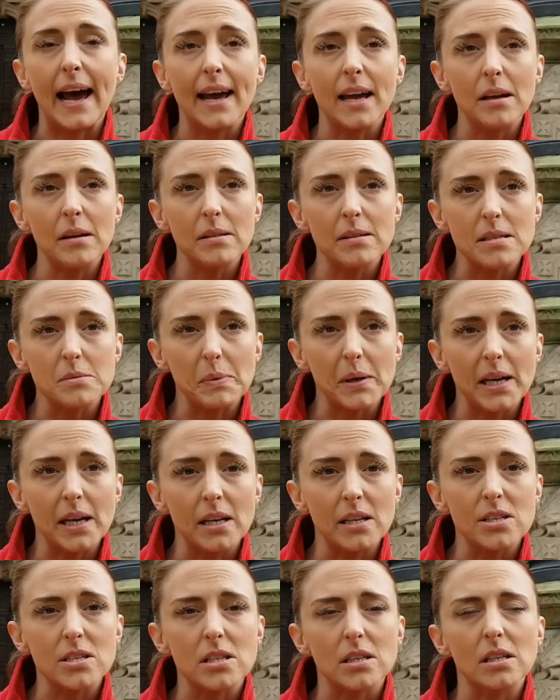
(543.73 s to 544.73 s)
hate
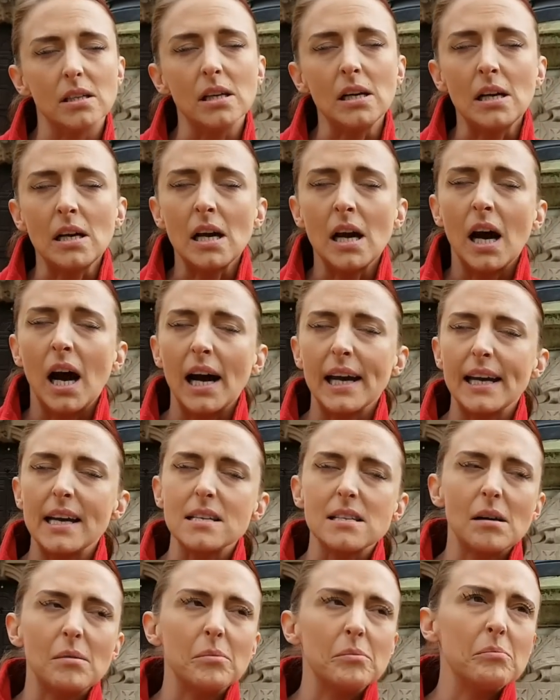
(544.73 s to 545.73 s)
speech. And I
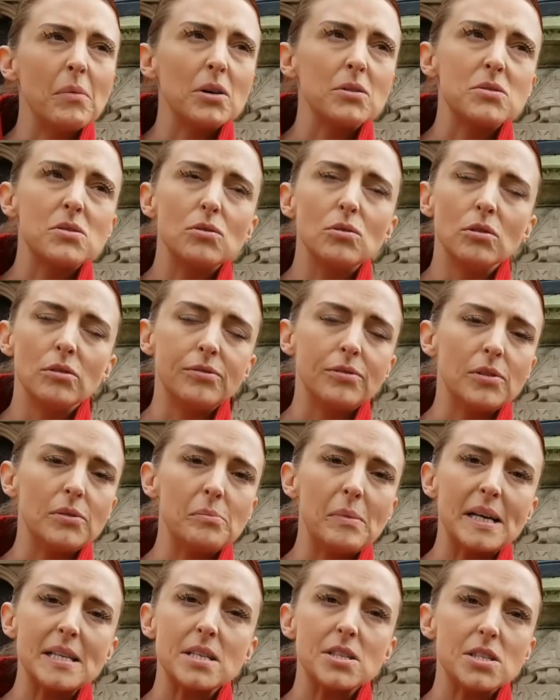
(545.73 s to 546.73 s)
get some most awful
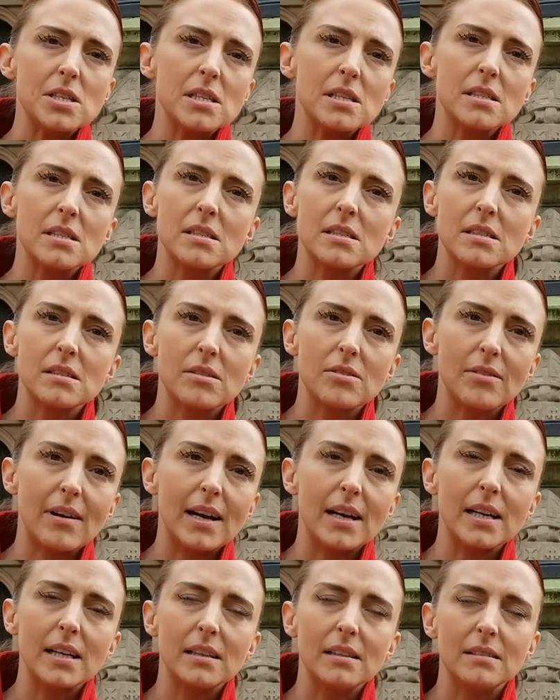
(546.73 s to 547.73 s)
messages
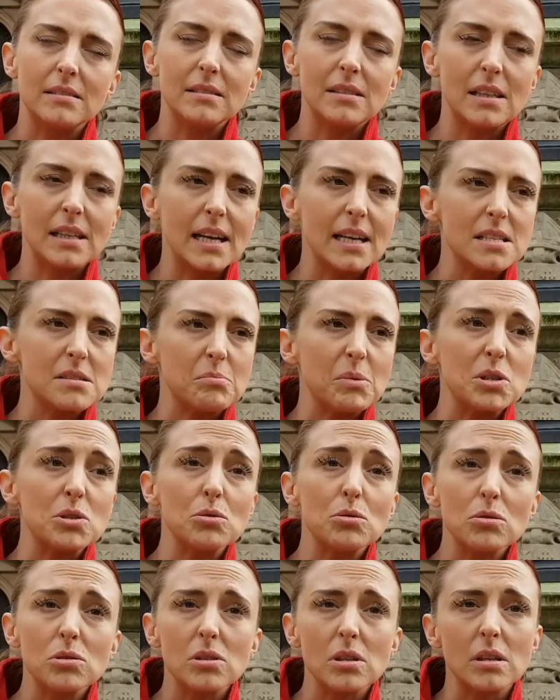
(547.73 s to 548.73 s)
threatening against my
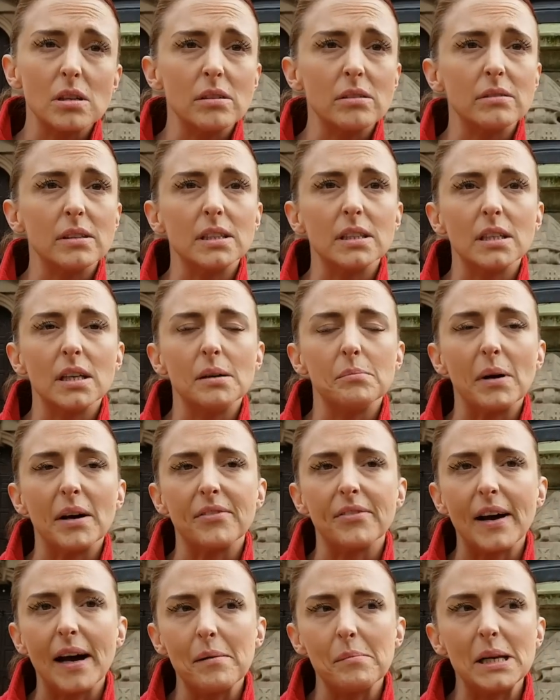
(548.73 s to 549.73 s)
daughter and my
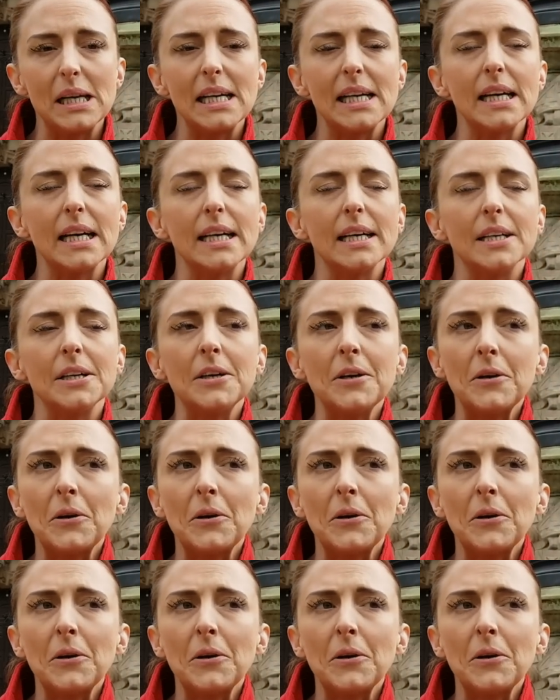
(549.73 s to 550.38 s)
family.